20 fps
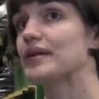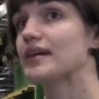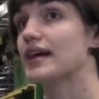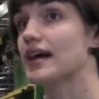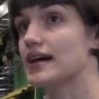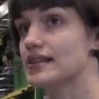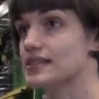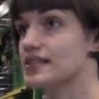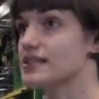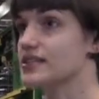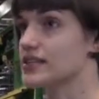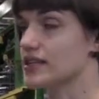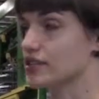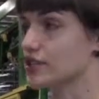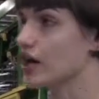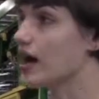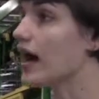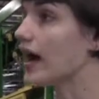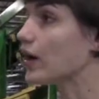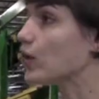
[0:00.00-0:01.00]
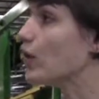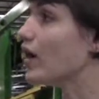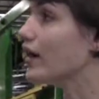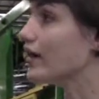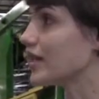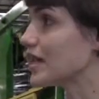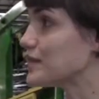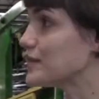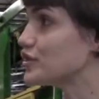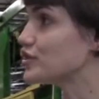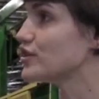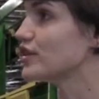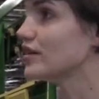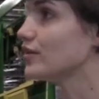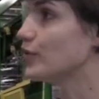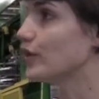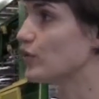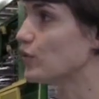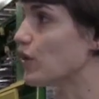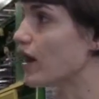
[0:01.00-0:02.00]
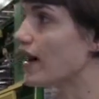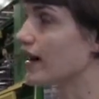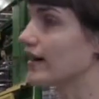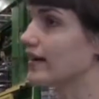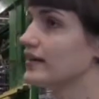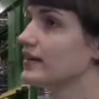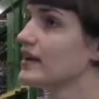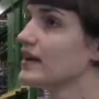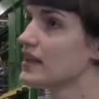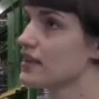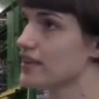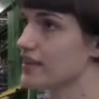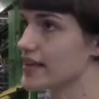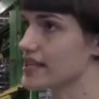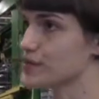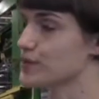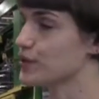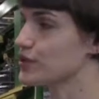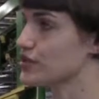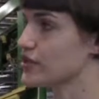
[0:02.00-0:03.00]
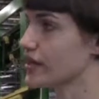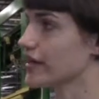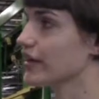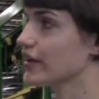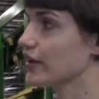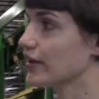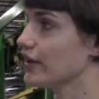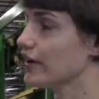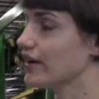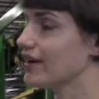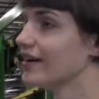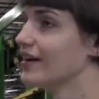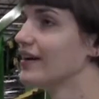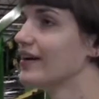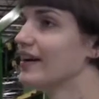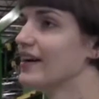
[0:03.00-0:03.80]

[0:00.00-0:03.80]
Because it's such a high quality machine, we wanted this particular